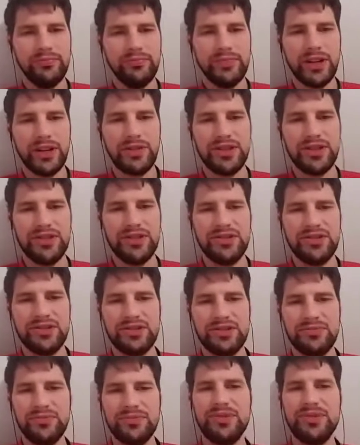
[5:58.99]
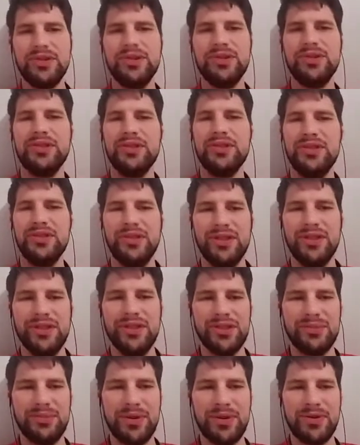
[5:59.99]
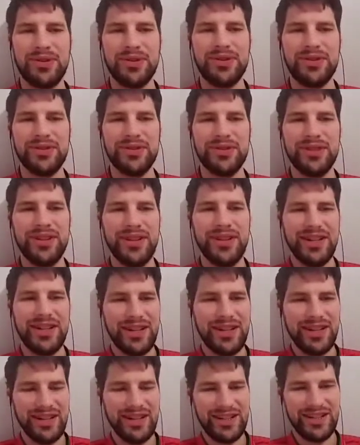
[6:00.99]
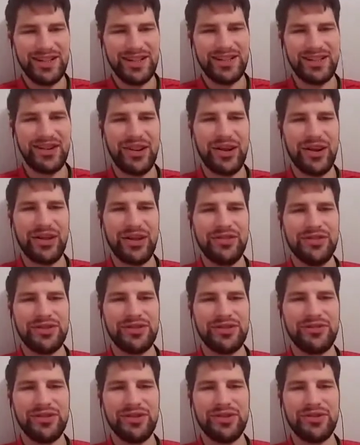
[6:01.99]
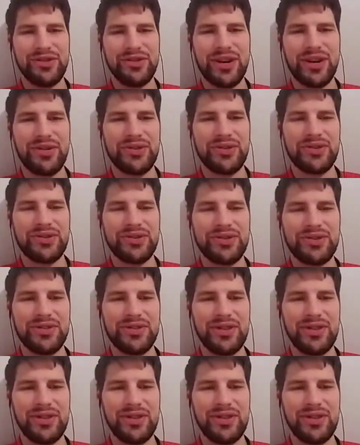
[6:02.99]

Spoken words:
Yeah, see his opponent, he's got all of his Inferno Towers